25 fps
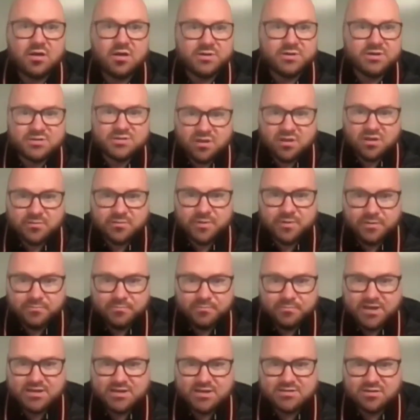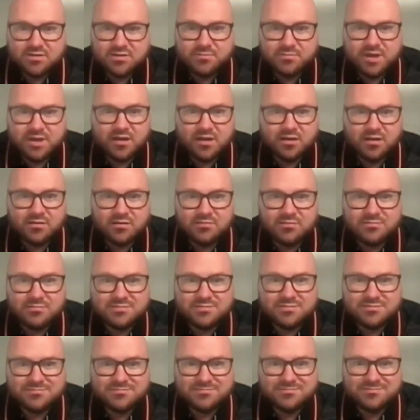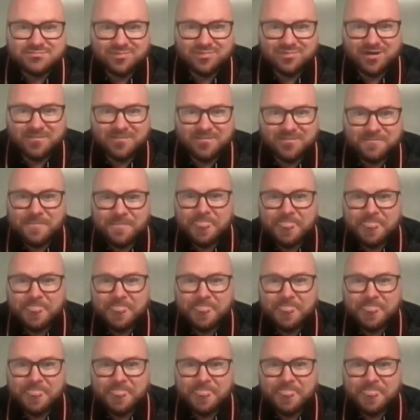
we just talked about pennies don't matter, right?